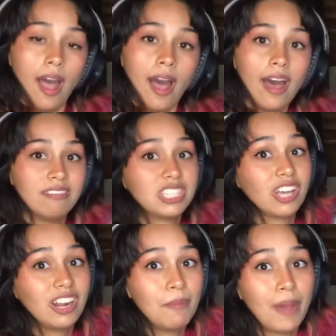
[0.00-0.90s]
I've
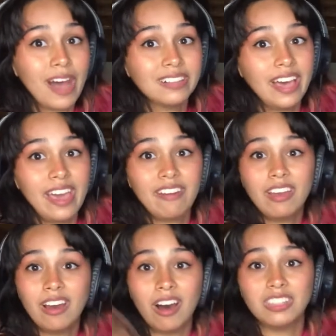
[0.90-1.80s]
started ballet
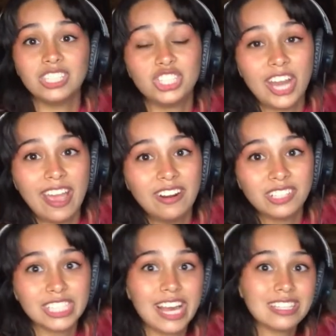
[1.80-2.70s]
on this channel,
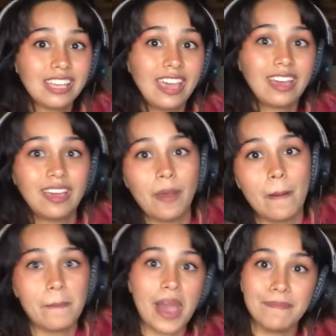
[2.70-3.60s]
so that's like
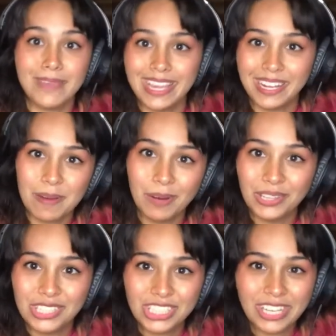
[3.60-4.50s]
my medium on
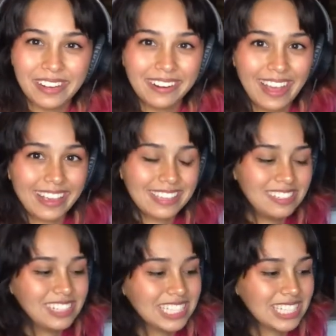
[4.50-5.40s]
this channel, I guess
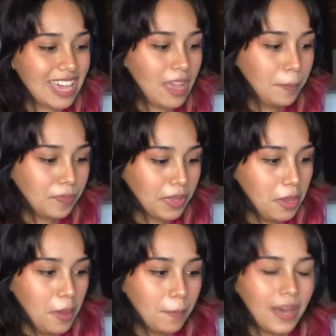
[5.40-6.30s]
you could say.
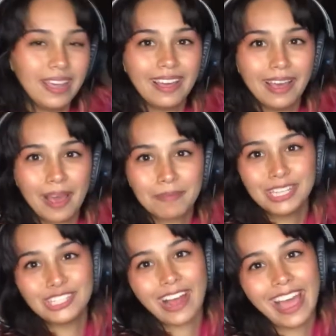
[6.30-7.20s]
But I'm gonna
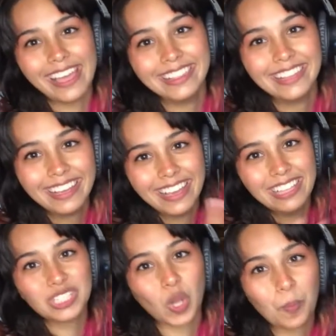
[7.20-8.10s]
try and
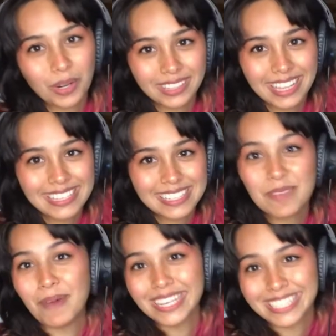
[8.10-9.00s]
interpret this the
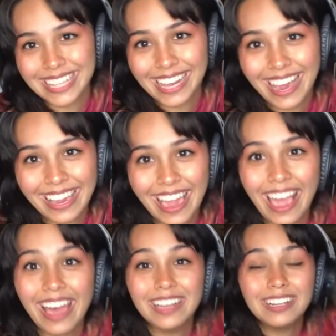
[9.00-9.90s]
best that I
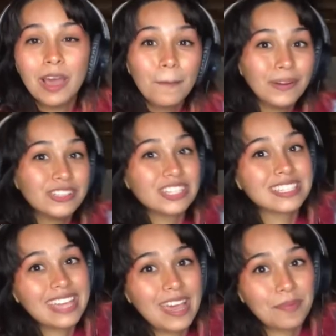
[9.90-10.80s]
can, but just
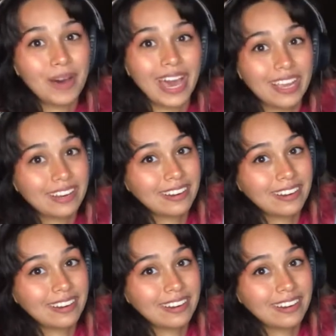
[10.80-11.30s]
take my